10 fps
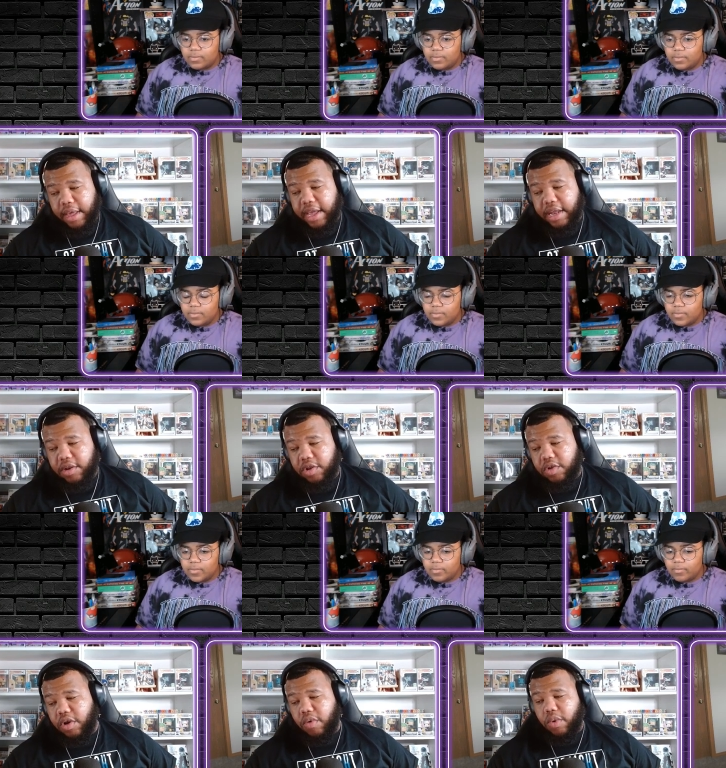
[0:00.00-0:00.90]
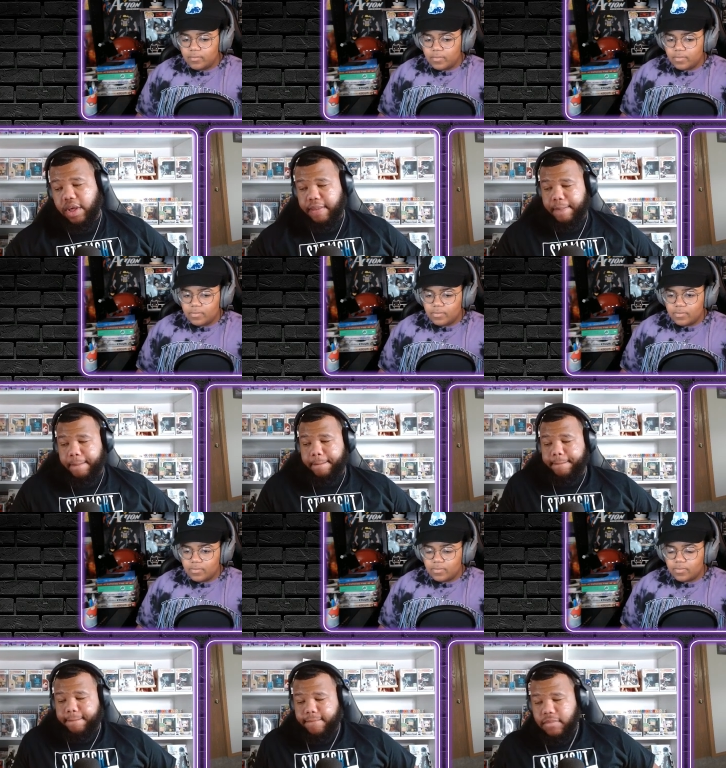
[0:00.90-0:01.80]
Speaker 1: And you know what?
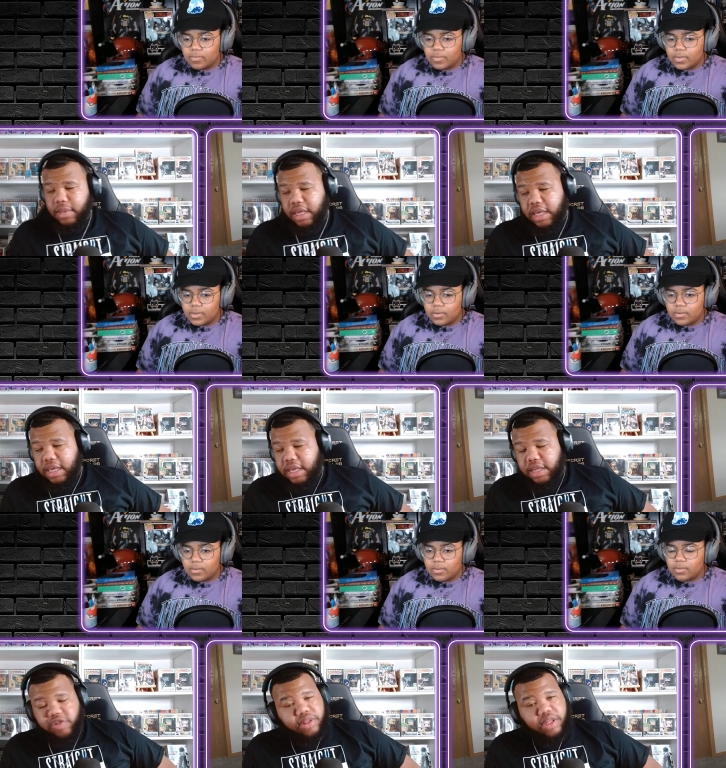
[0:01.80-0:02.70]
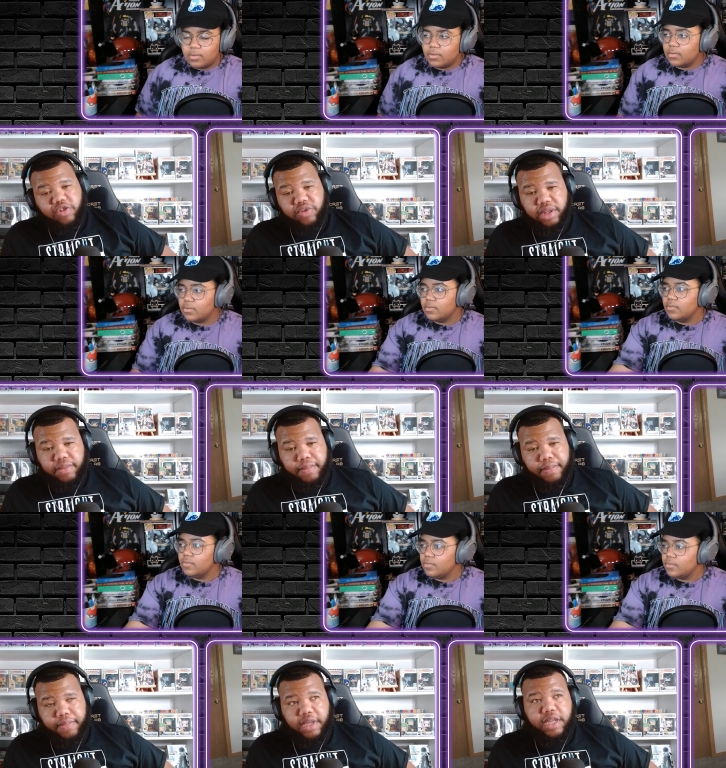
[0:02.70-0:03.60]
It's just interesting.
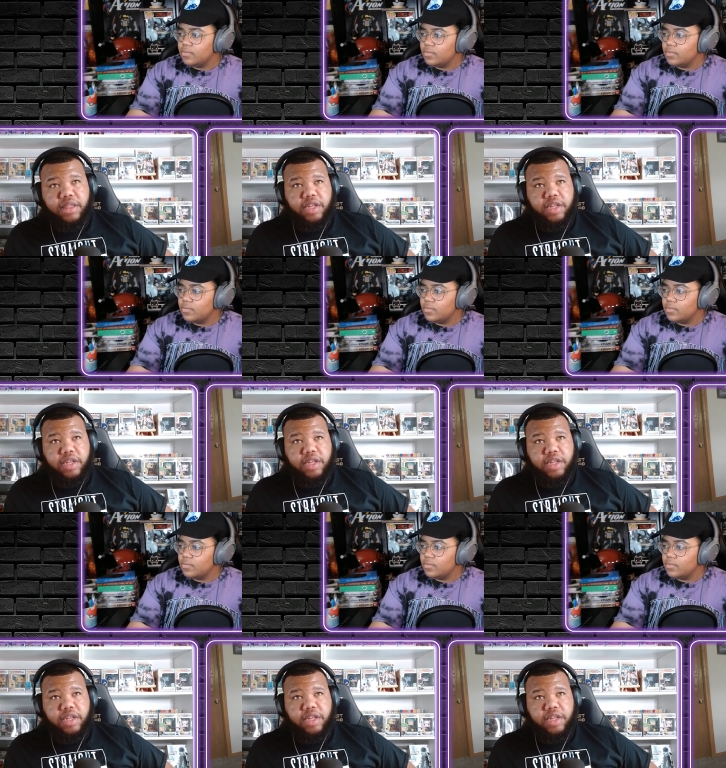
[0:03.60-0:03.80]
It's